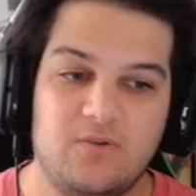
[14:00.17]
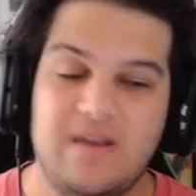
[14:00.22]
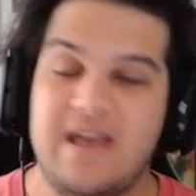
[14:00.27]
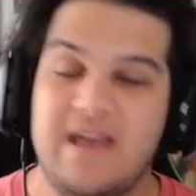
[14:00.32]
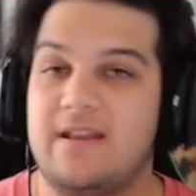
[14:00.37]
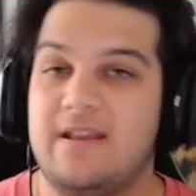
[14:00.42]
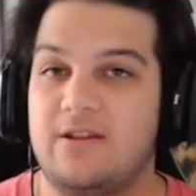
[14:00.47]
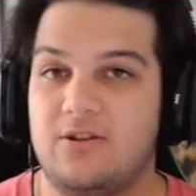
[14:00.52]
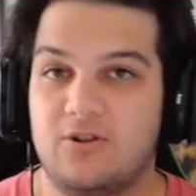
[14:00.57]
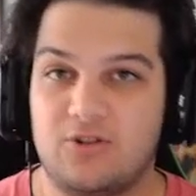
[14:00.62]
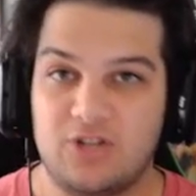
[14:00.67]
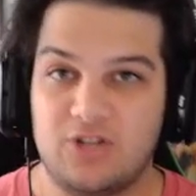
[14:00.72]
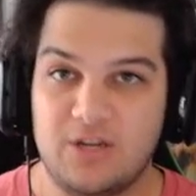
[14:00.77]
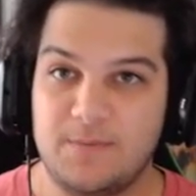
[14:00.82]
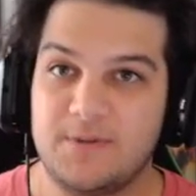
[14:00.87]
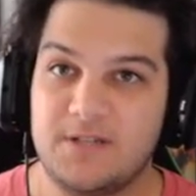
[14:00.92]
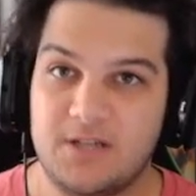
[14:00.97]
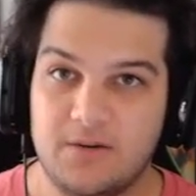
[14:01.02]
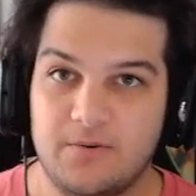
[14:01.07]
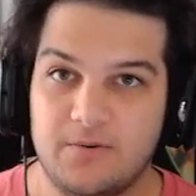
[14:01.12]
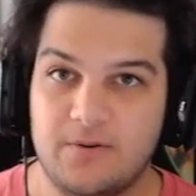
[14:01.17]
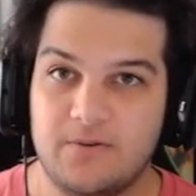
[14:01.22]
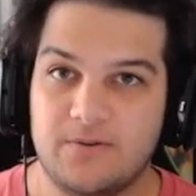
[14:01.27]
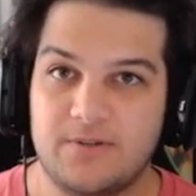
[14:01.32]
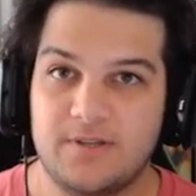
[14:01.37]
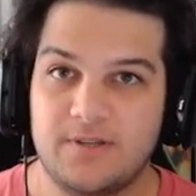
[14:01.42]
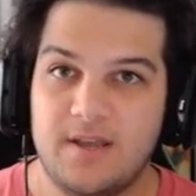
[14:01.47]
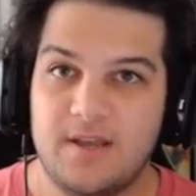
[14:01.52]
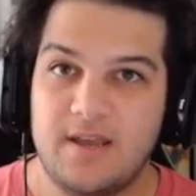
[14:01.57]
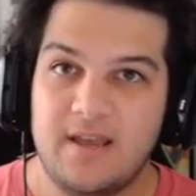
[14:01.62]
get your G
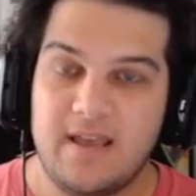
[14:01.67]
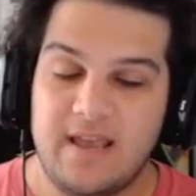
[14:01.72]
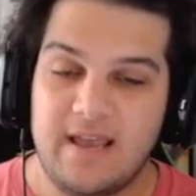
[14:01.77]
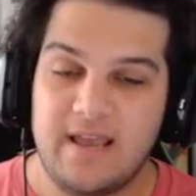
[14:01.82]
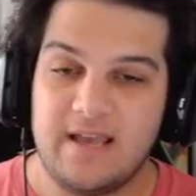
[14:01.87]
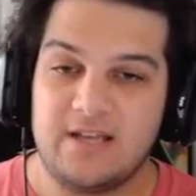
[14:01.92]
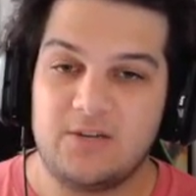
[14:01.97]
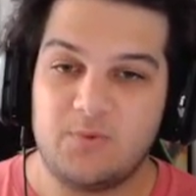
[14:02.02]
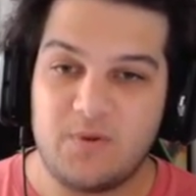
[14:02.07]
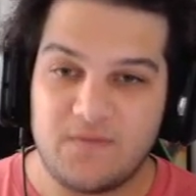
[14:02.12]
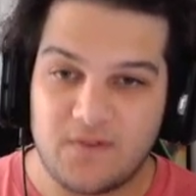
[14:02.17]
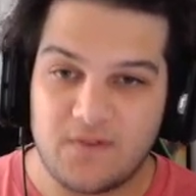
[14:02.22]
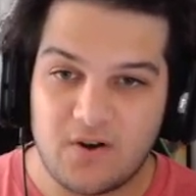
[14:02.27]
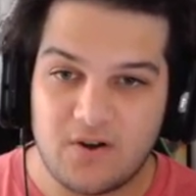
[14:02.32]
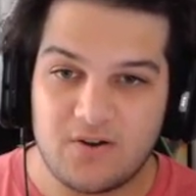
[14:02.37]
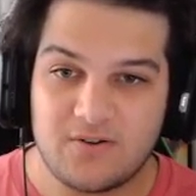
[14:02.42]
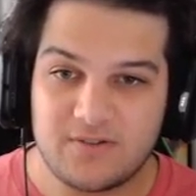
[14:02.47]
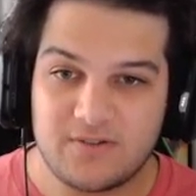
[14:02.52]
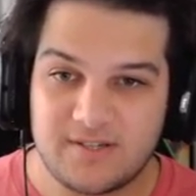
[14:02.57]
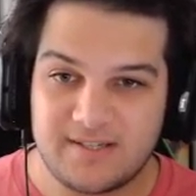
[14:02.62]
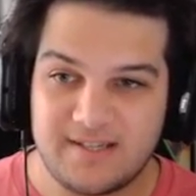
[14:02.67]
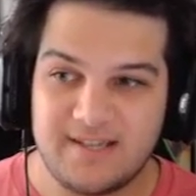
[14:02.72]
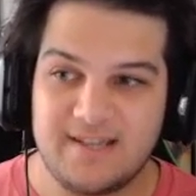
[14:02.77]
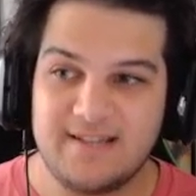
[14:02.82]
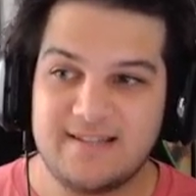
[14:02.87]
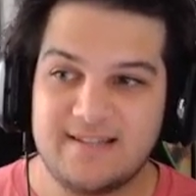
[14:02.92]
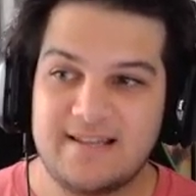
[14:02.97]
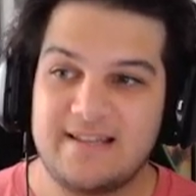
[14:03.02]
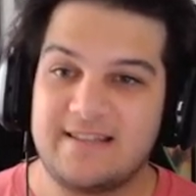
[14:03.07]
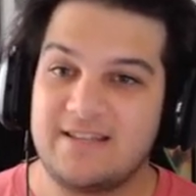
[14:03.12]
materials. And we've all
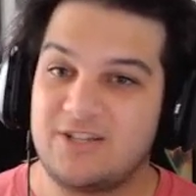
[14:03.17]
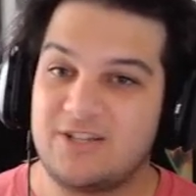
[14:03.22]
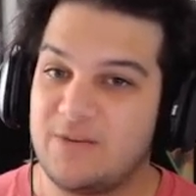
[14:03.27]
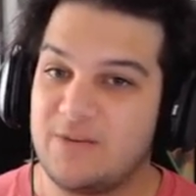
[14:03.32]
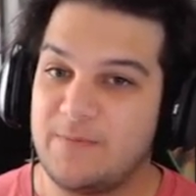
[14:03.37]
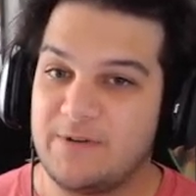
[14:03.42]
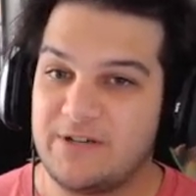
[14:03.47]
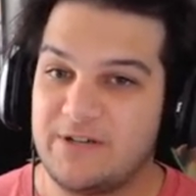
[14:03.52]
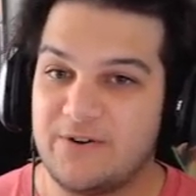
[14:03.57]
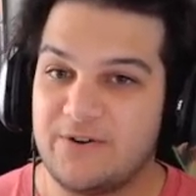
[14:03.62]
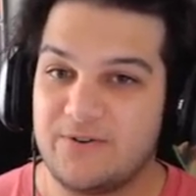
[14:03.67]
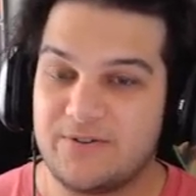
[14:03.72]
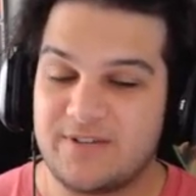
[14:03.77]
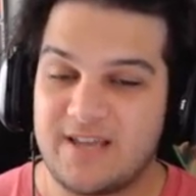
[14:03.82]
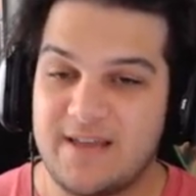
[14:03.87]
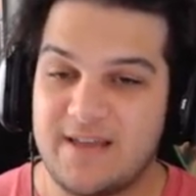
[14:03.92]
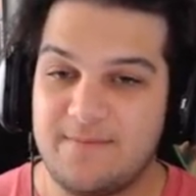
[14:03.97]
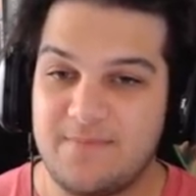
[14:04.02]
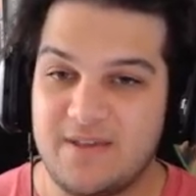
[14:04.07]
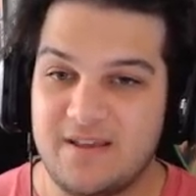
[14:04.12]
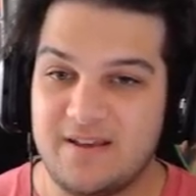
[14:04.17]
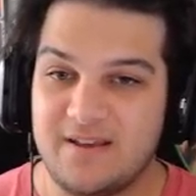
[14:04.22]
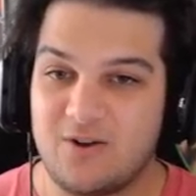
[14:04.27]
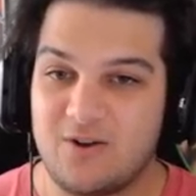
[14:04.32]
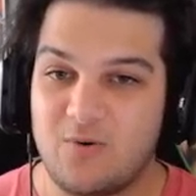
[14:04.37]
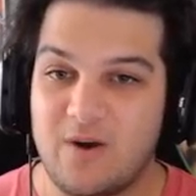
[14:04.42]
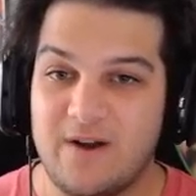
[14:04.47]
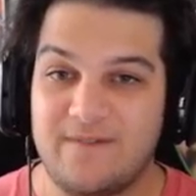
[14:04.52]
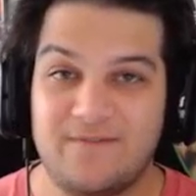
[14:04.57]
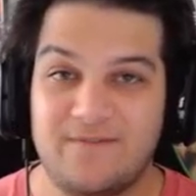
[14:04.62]
seen that the G materials can be
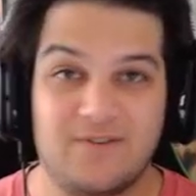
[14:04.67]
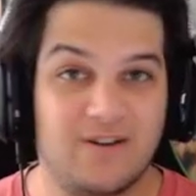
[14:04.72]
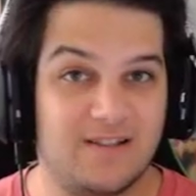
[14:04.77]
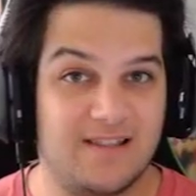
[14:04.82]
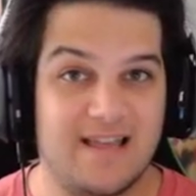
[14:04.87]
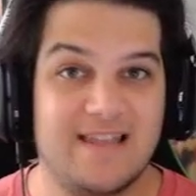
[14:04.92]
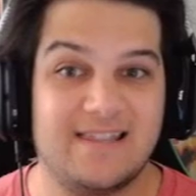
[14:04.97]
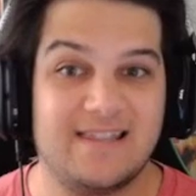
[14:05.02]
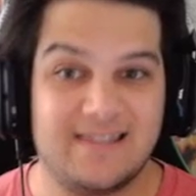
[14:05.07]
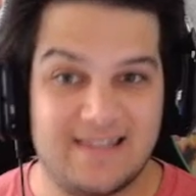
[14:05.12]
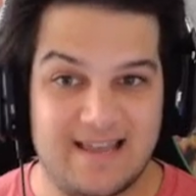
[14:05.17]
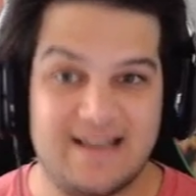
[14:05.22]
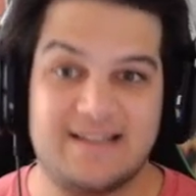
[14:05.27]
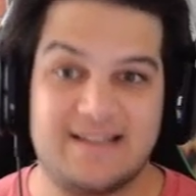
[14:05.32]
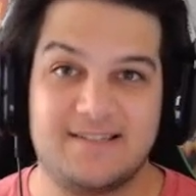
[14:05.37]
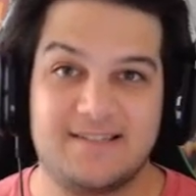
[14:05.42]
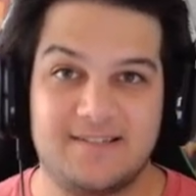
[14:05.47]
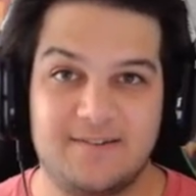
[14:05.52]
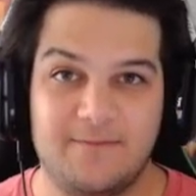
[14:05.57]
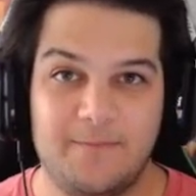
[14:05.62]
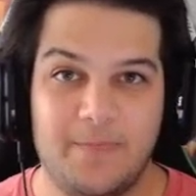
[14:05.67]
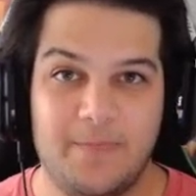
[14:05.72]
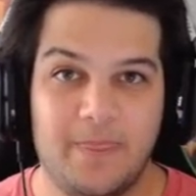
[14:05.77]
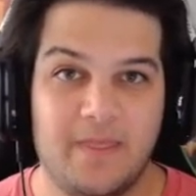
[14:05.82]
acquired for a lot less.